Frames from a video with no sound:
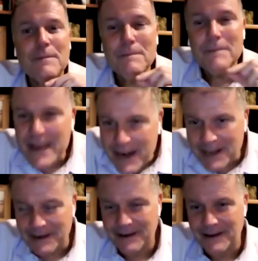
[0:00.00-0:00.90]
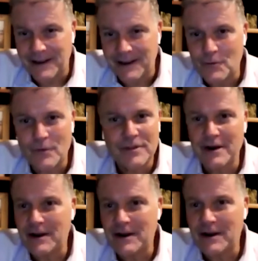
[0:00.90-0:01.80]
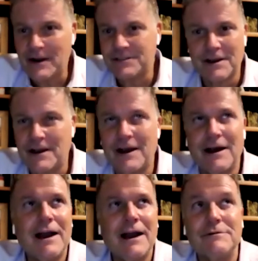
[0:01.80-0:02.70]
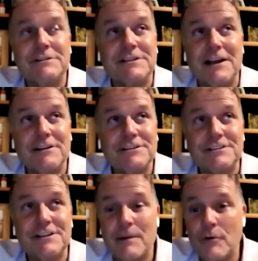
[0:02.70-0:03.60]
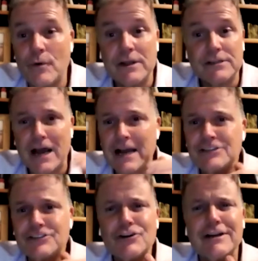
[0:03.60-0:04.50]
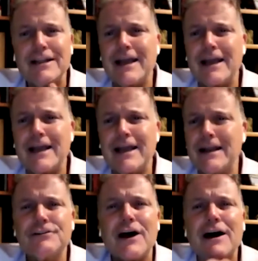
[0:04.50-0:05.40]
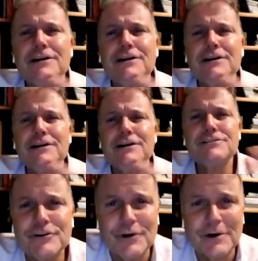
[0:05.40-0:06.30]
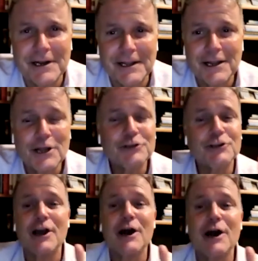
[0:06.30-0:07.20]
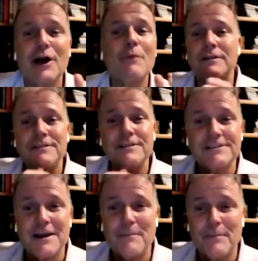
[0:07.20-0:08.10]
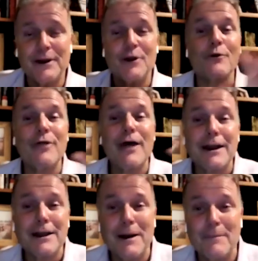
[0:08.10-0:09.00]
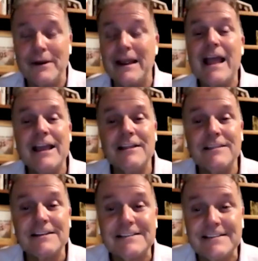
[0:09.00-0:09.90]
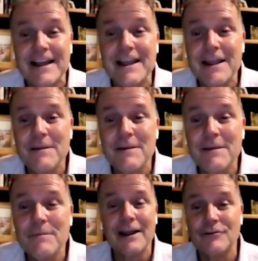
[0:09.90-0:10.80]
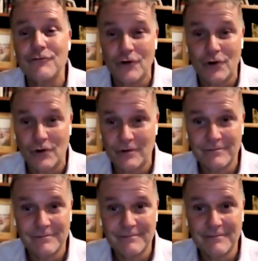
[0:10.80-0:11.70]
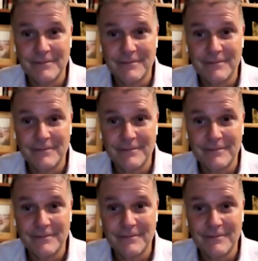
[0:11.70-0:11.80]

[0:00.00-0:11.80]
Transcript: immediately within I would say just a couple of weeks, I started getting tons of opportunity to come work at this company or that company in the same kind of role.